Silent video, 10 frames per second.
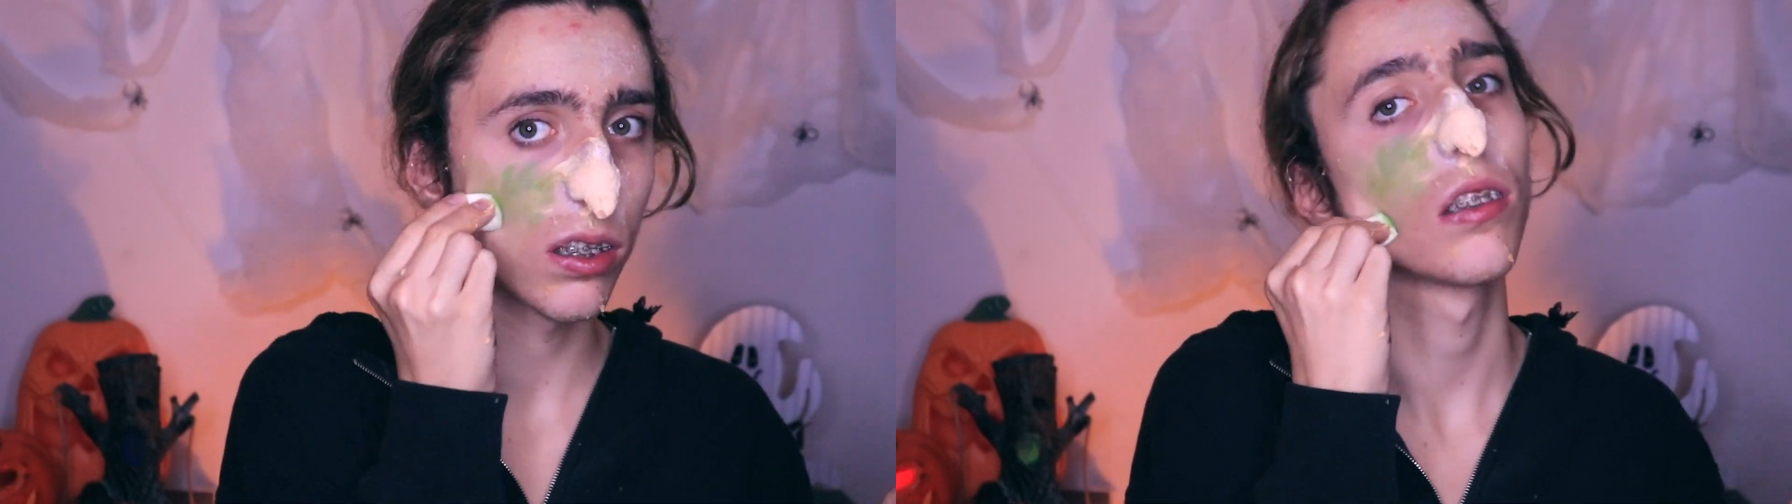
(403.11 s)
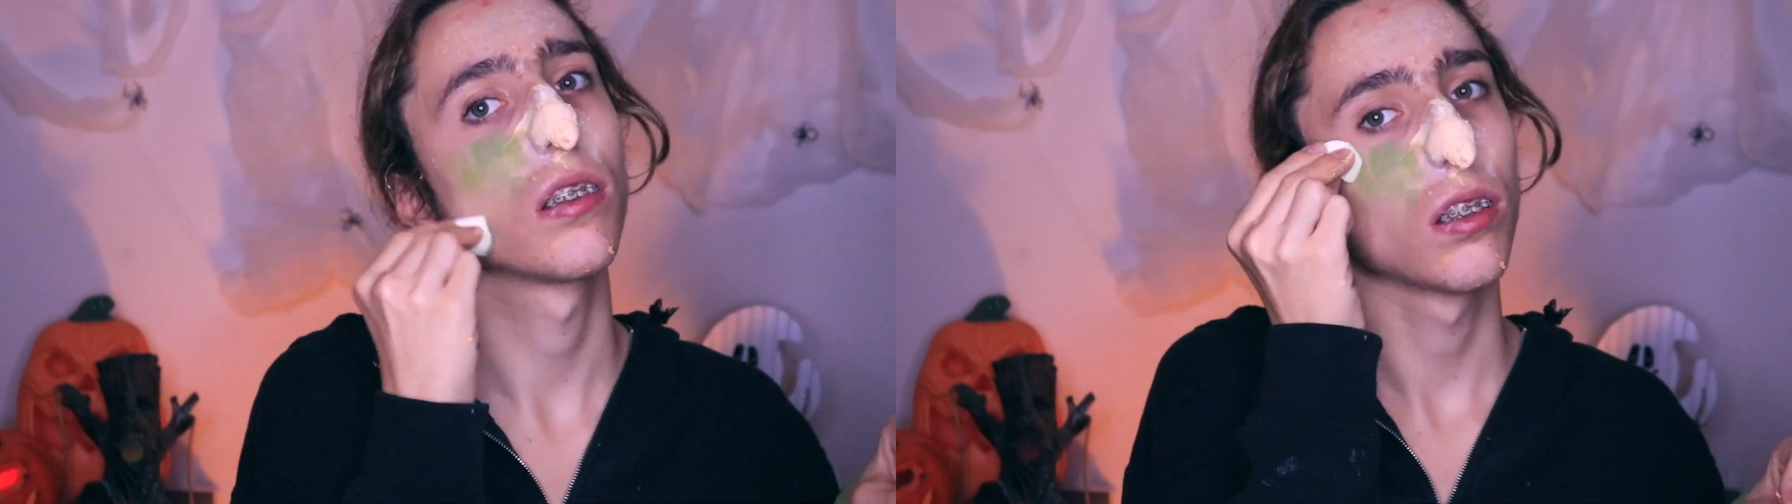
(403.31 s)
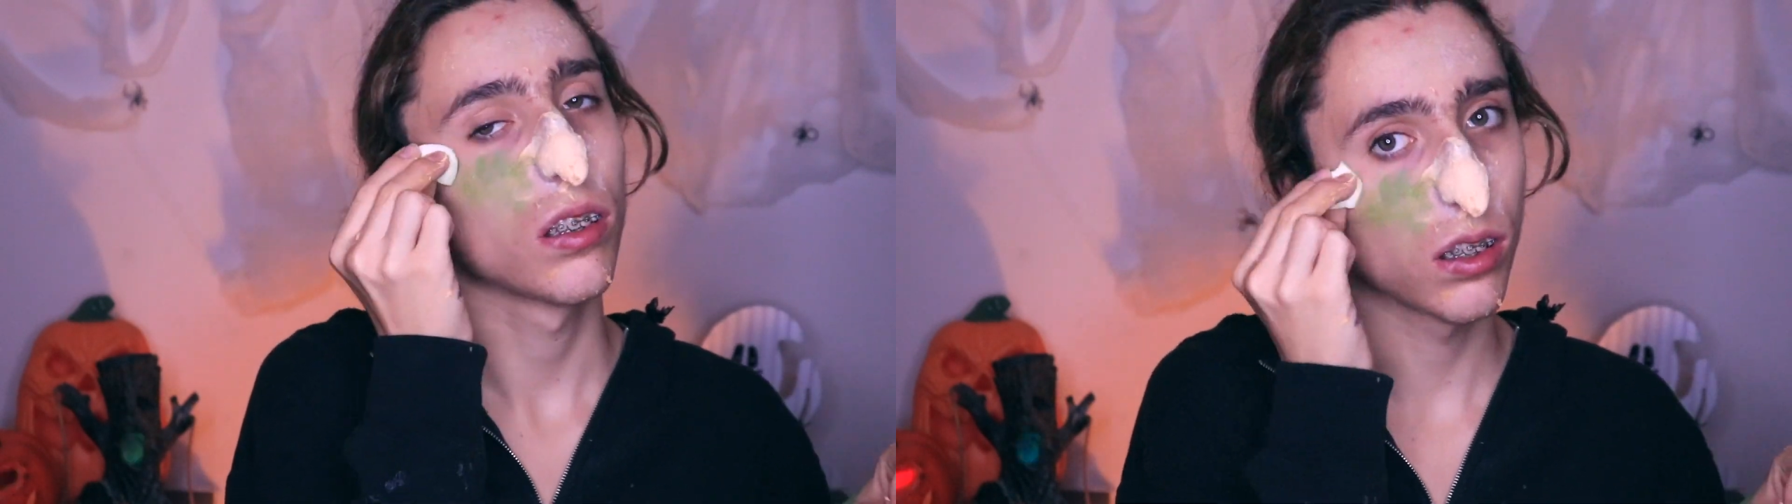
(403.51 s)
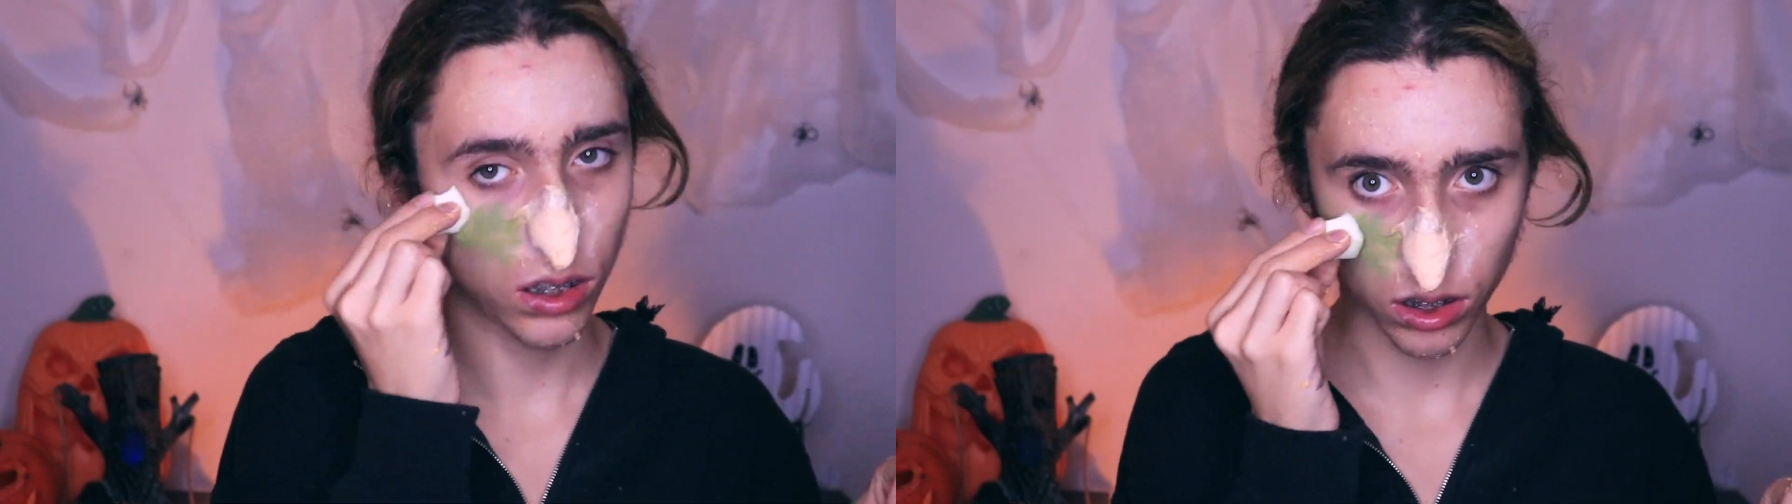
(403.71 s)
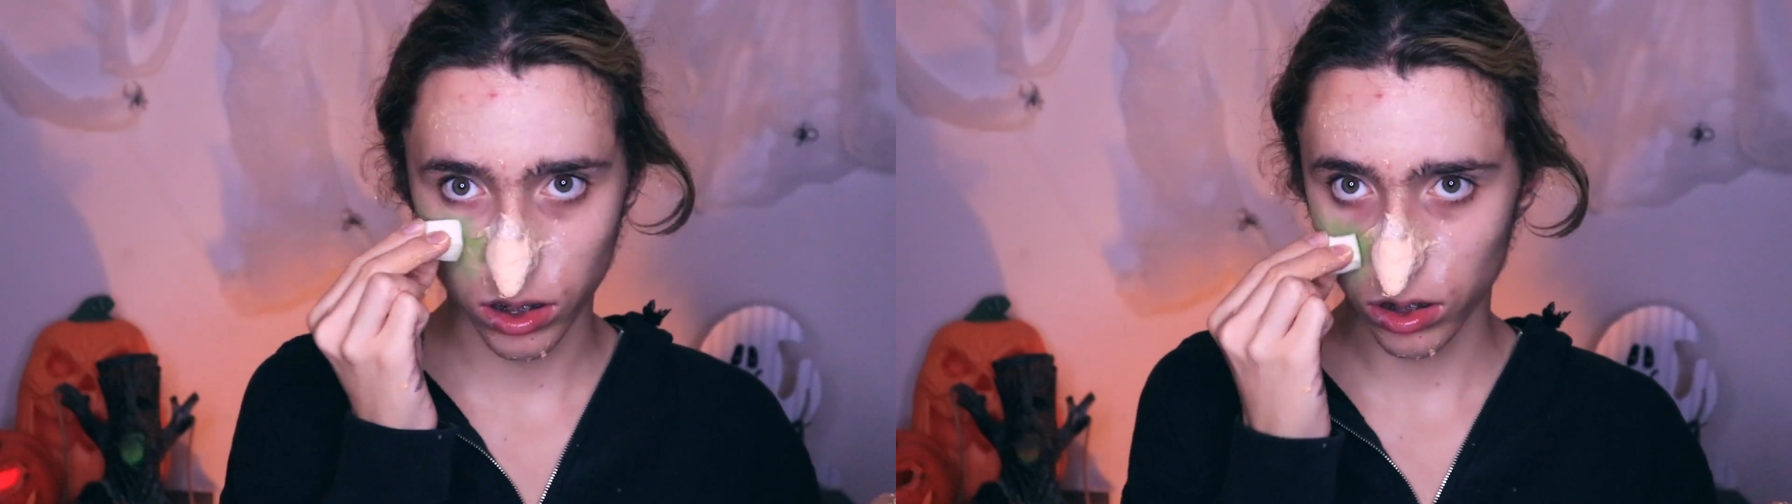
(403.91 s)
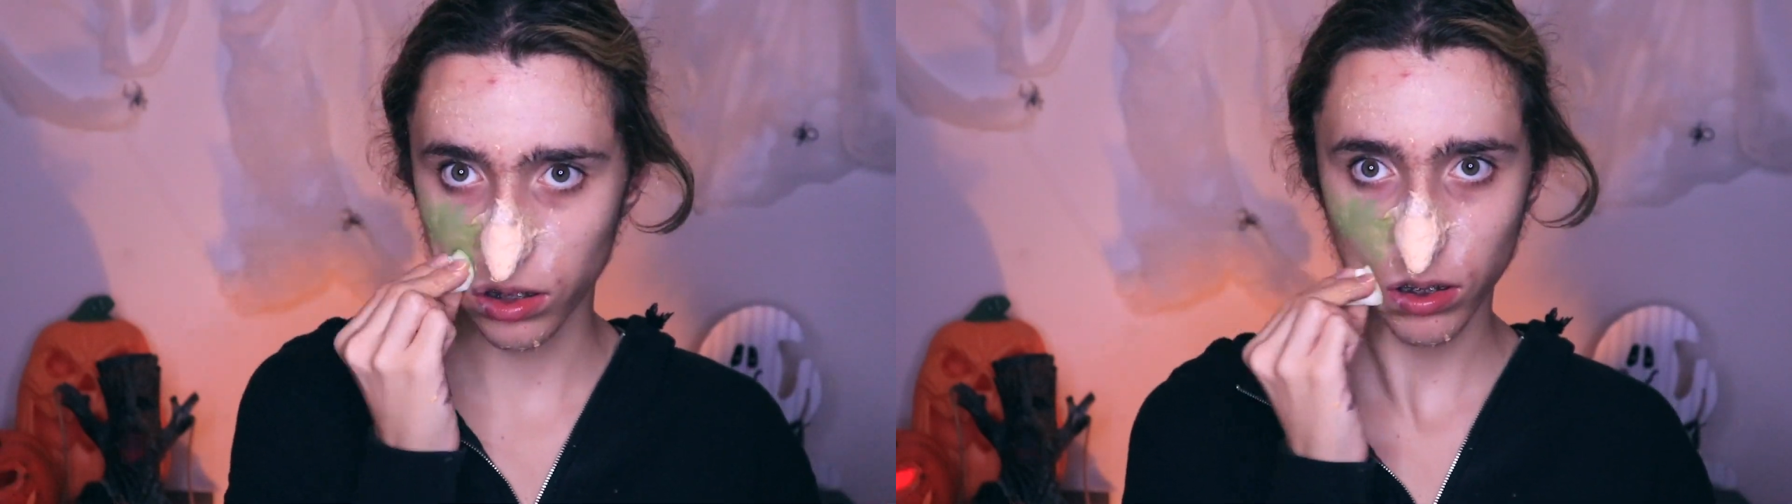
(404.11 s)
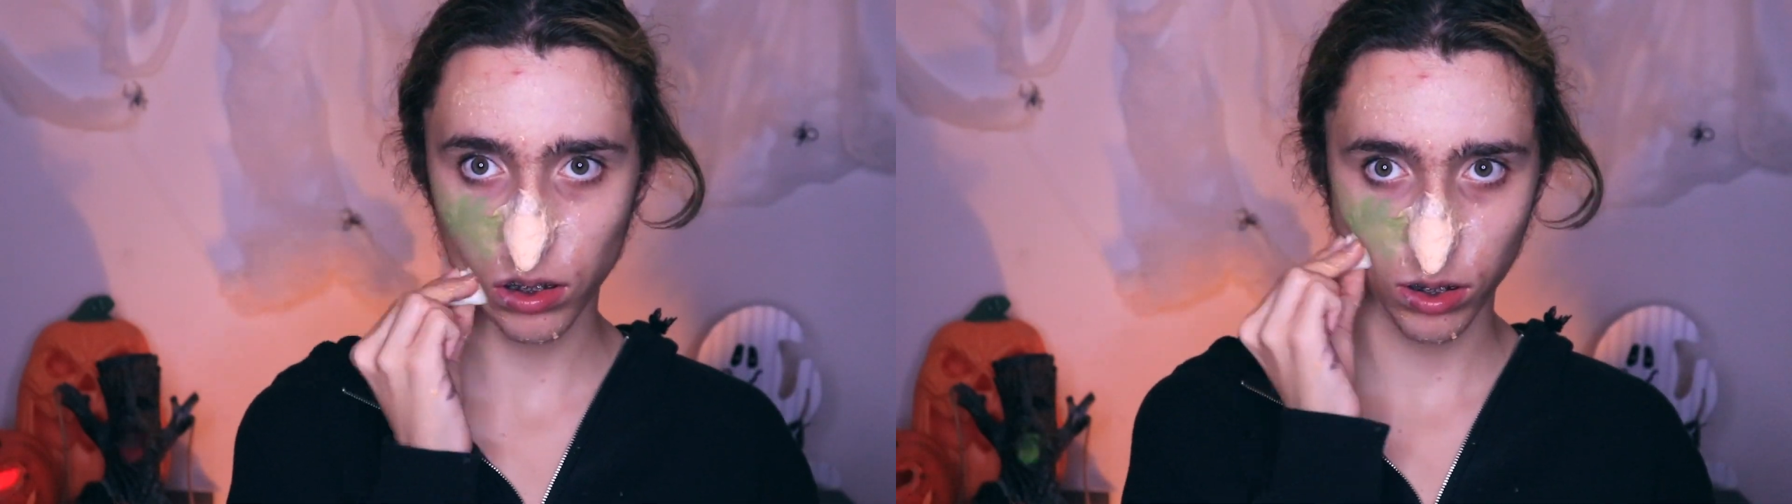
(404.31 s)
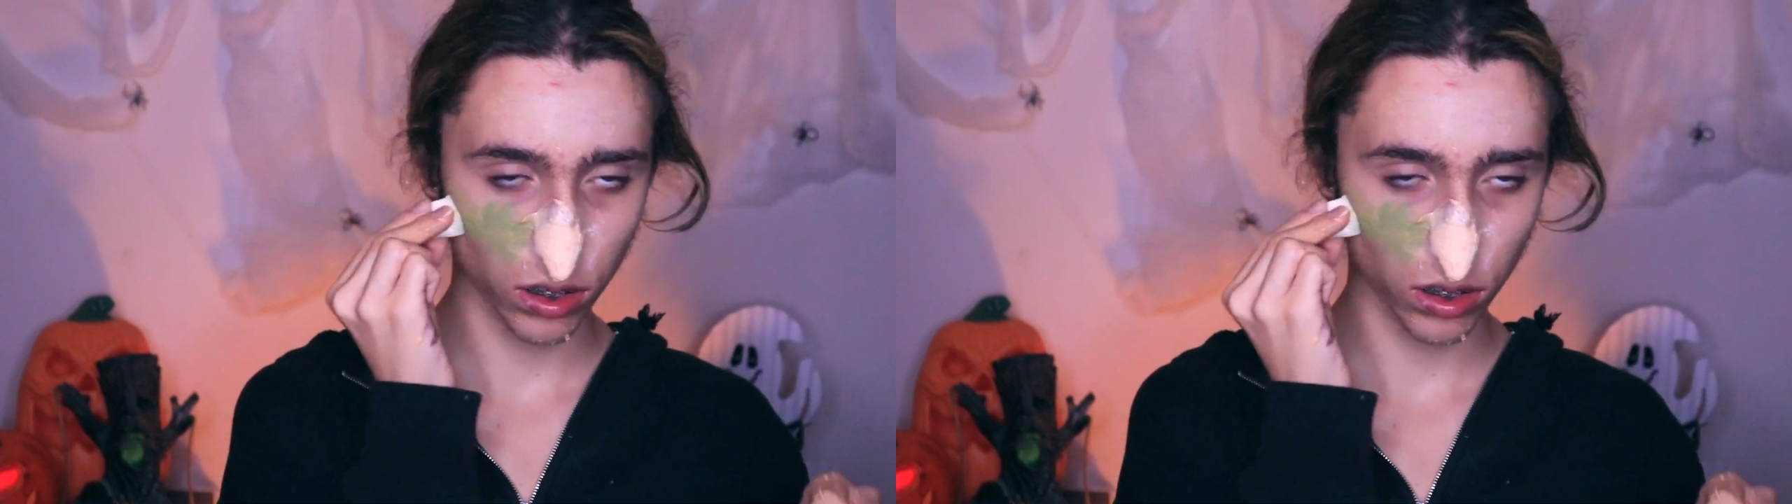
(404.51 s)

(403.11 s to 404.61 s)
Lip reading: to have the same